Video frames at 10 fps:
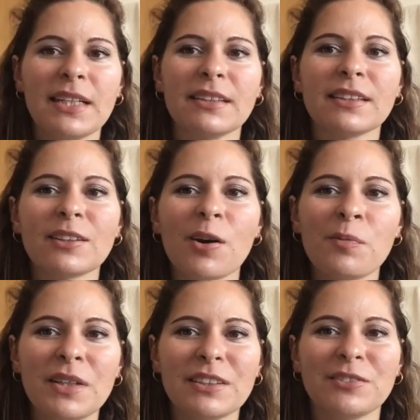the
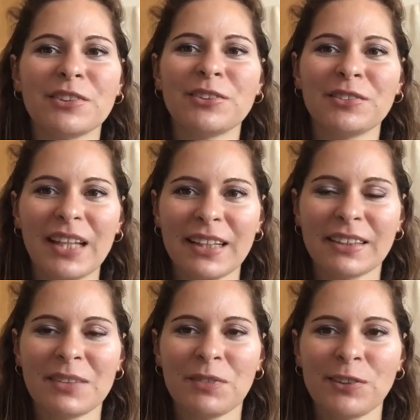comments what you liked
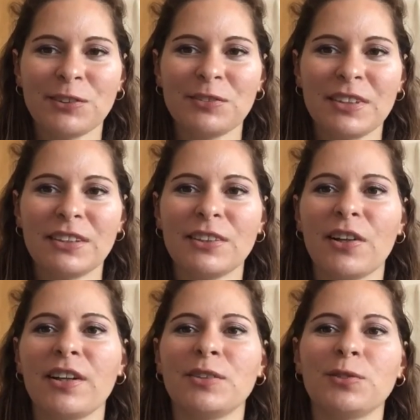about the video
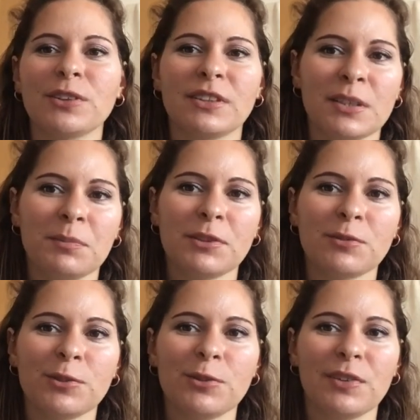and what tips
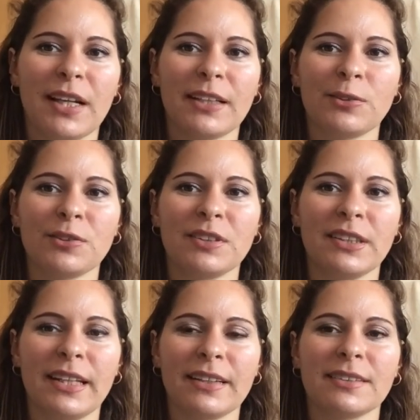would you like to see
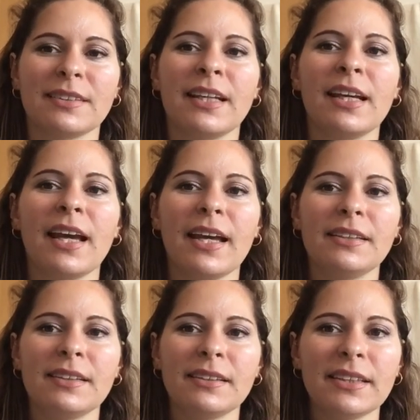next. And
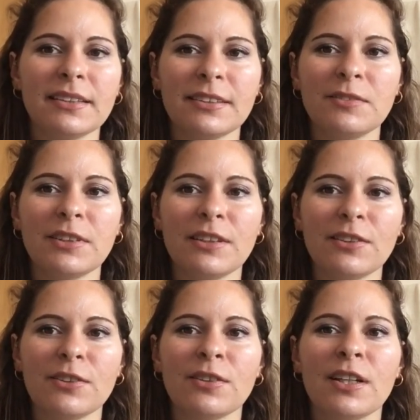in next
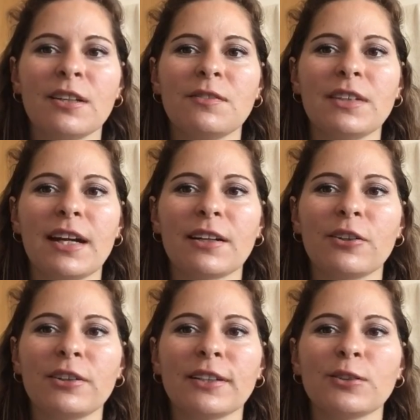video we are
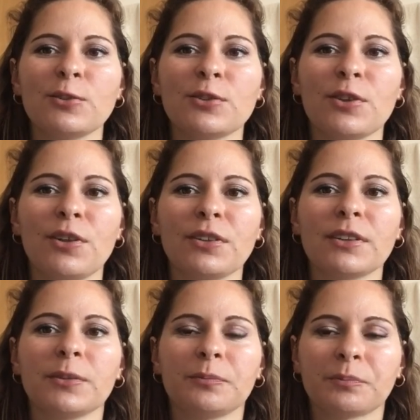going to talk
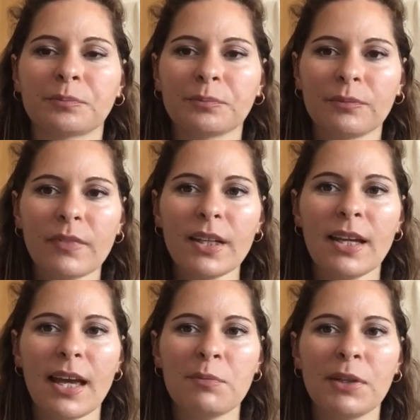
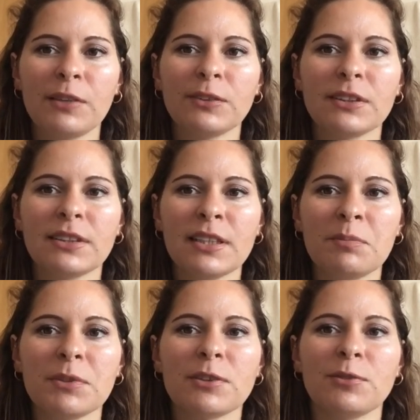about the
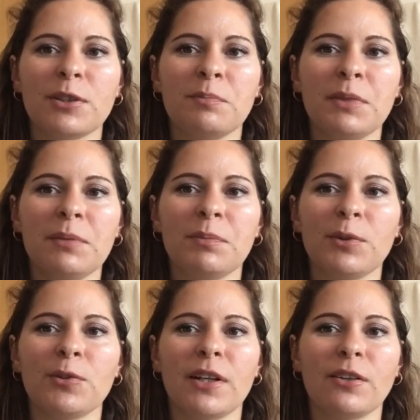tips for people
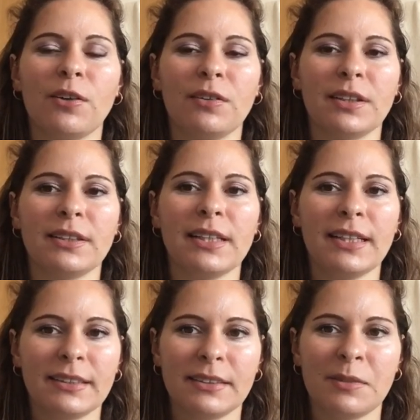who are already
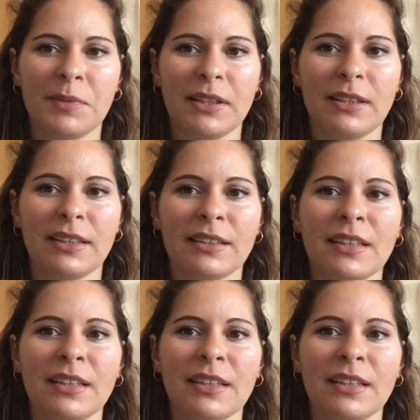intermediate.